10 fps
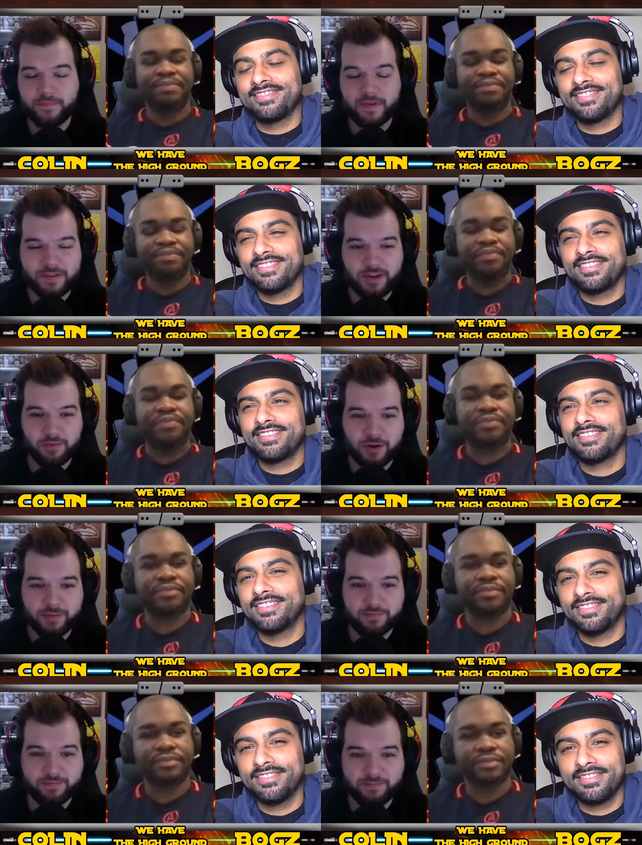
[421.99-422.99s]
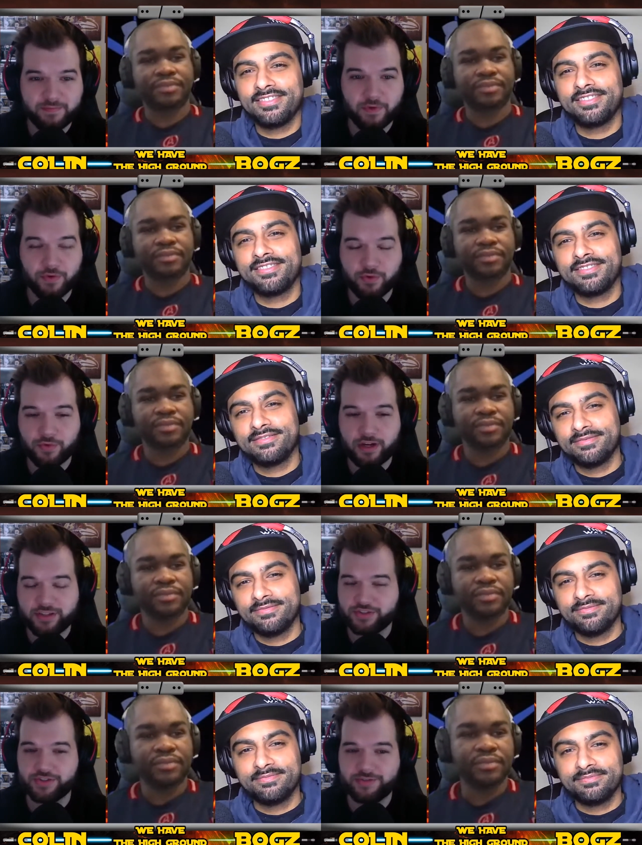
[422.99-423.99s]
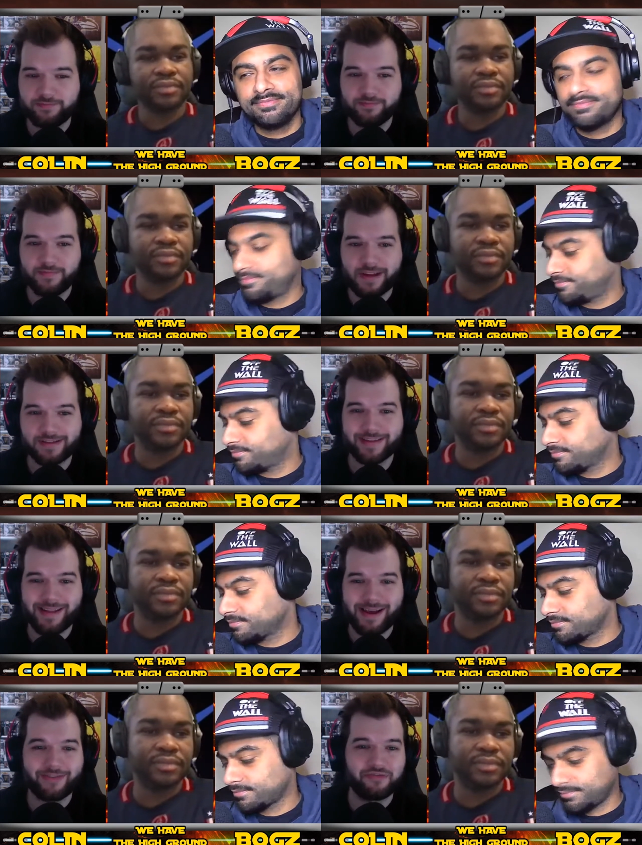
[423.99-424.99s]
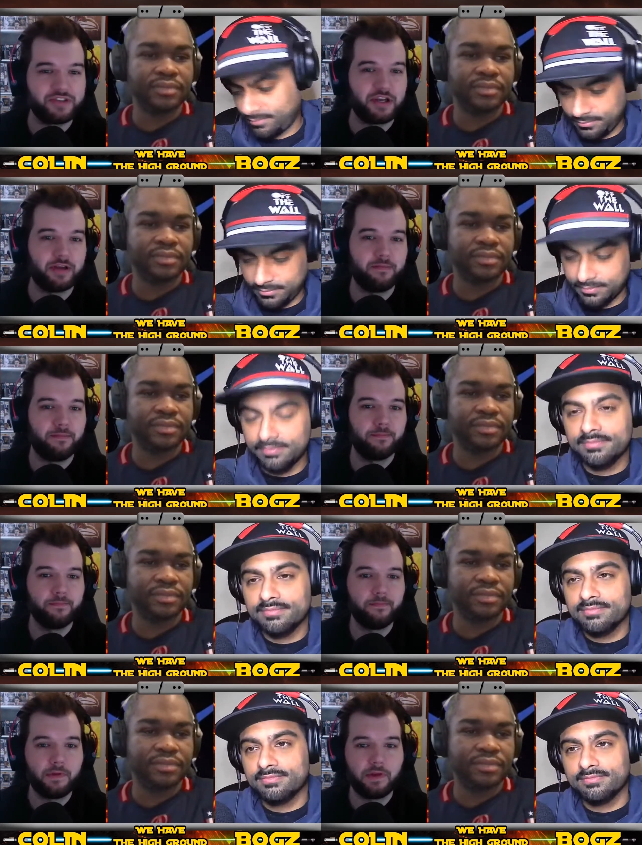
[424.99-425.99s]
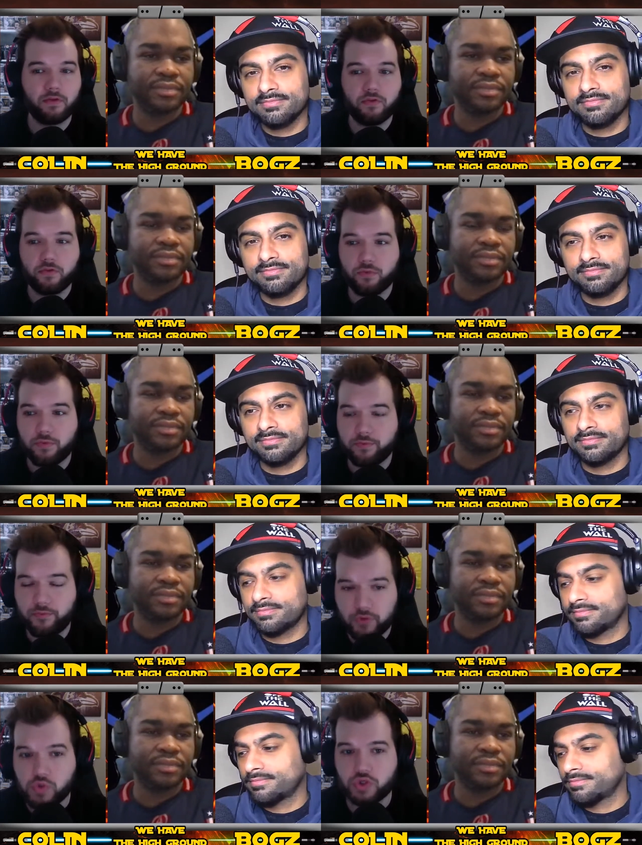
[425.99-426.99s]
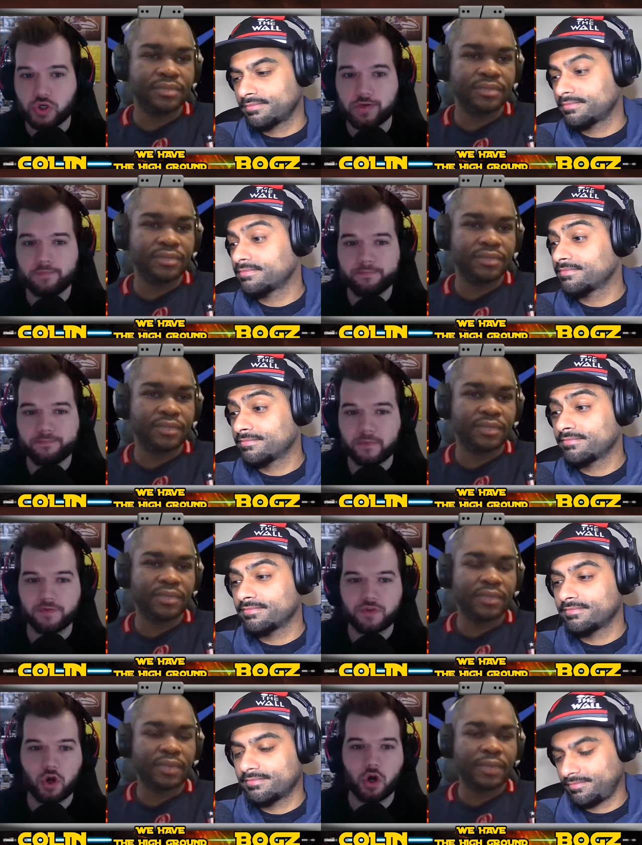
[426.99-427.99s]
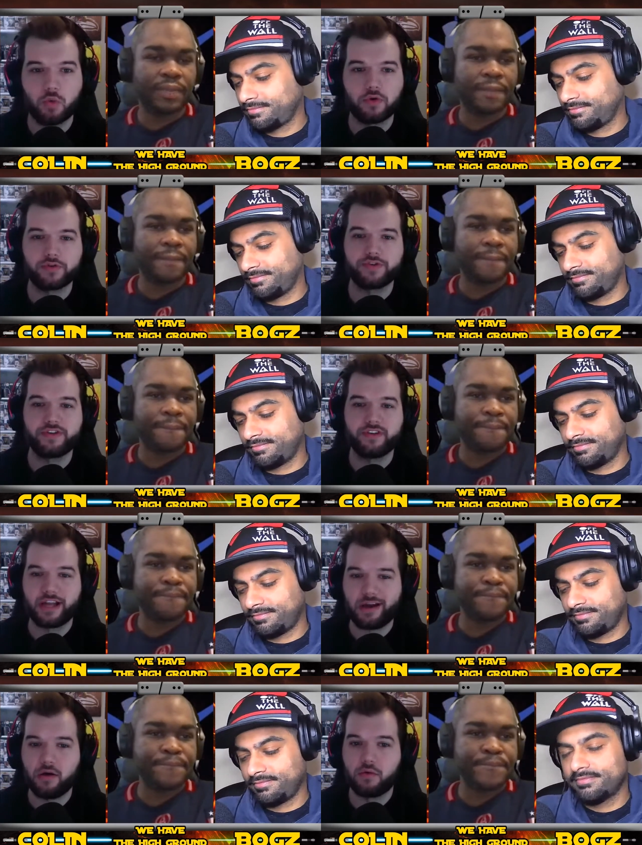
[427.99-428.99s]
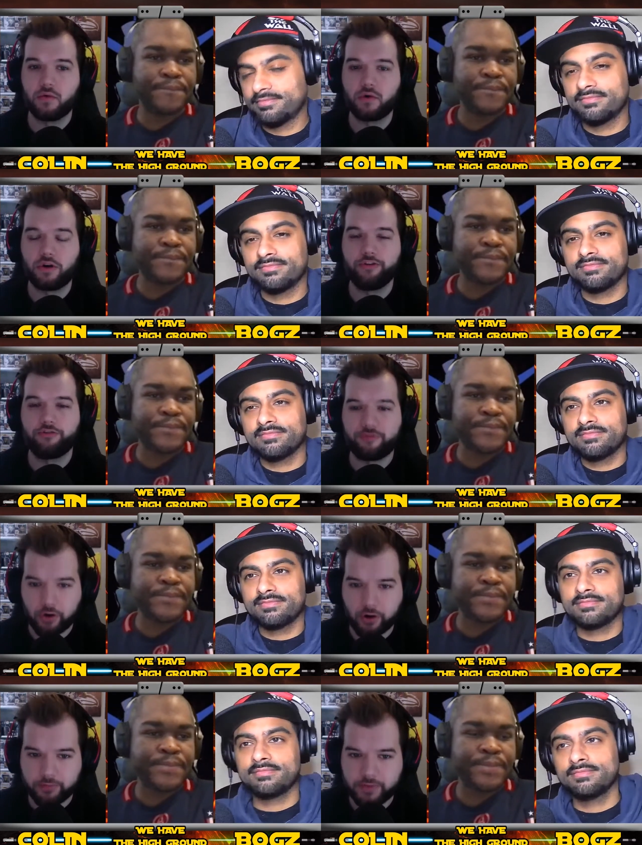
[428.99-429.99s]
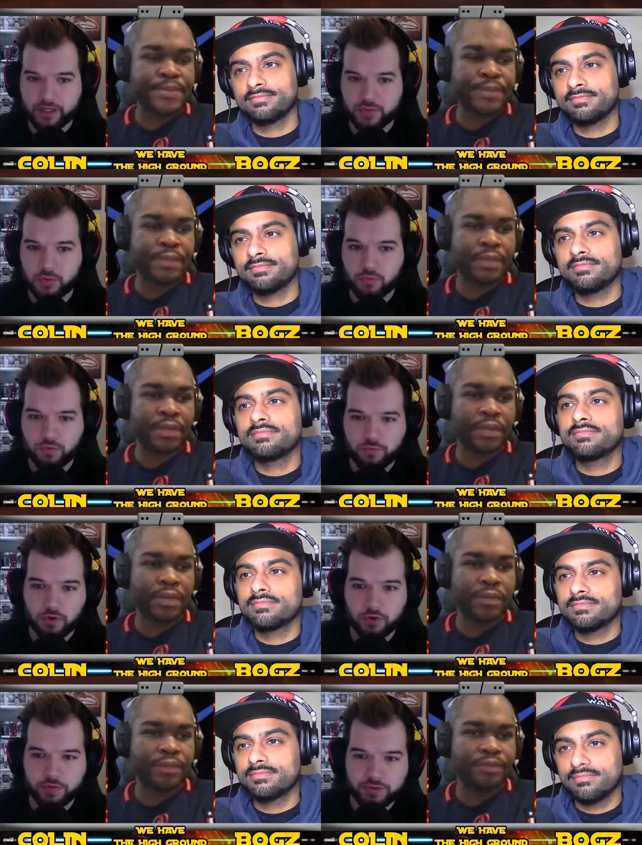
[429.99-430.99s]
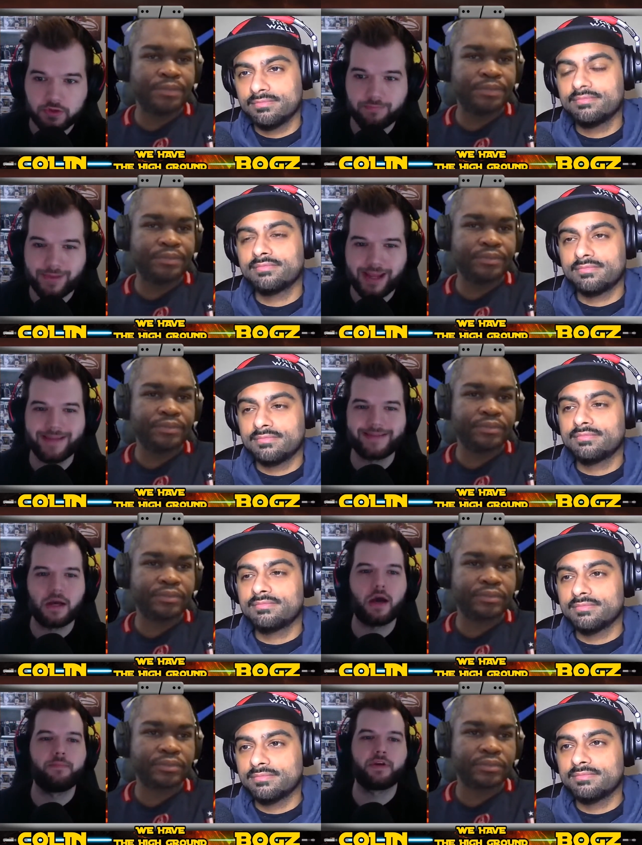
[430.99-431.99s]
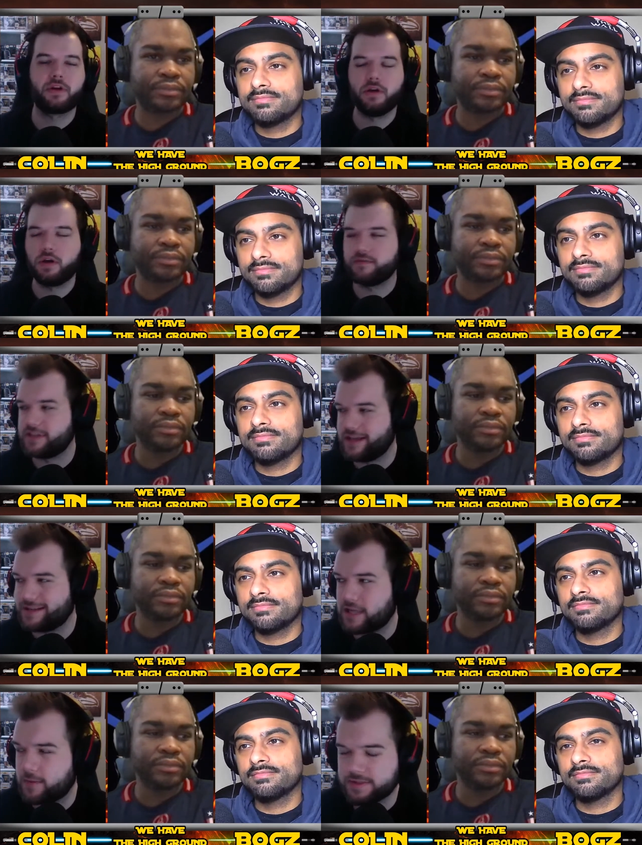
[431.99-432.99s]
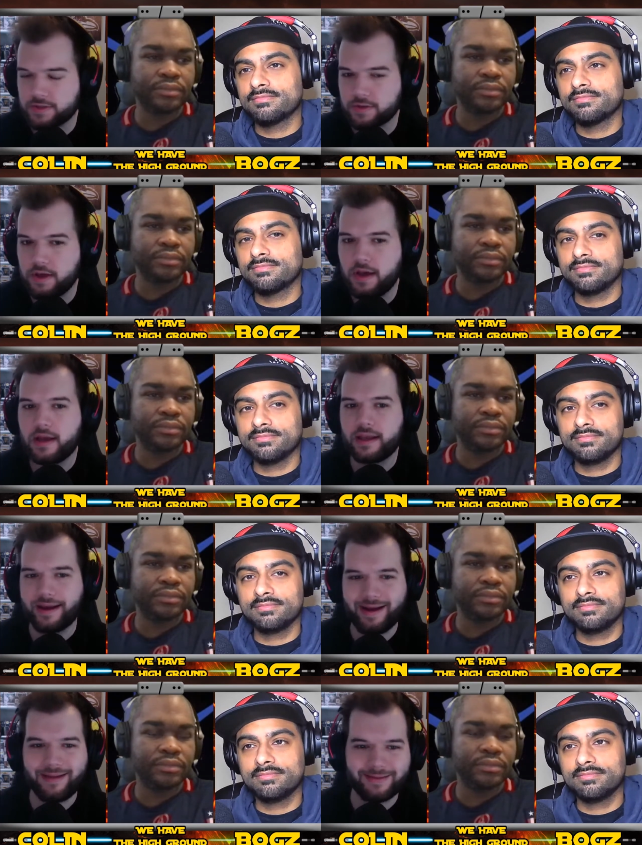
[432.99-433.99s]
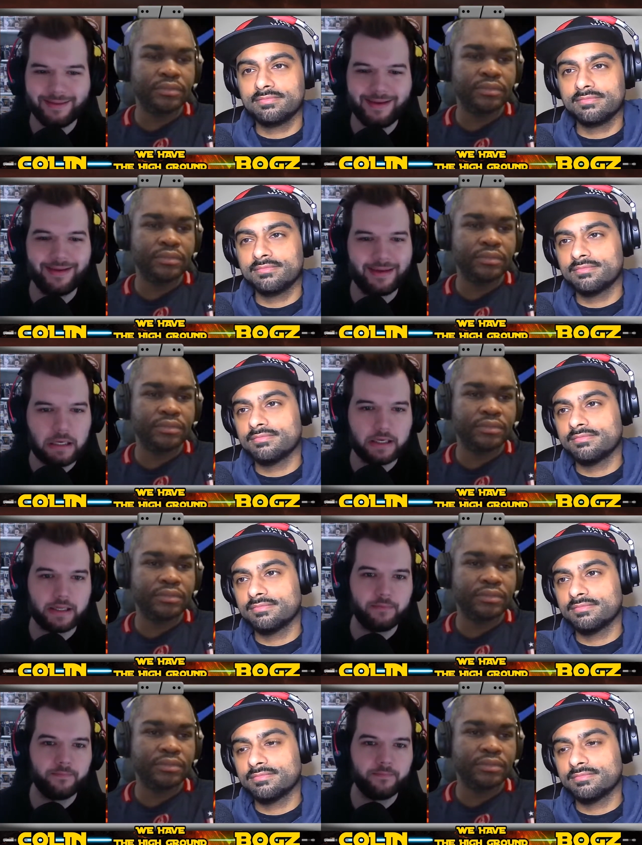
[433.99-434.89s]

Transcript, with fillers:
Speaker 1: someone who actually has a lot of say into the future of Star Wars now confirmed as we move on to the main topic of today's episode. Kathleen Kennedy,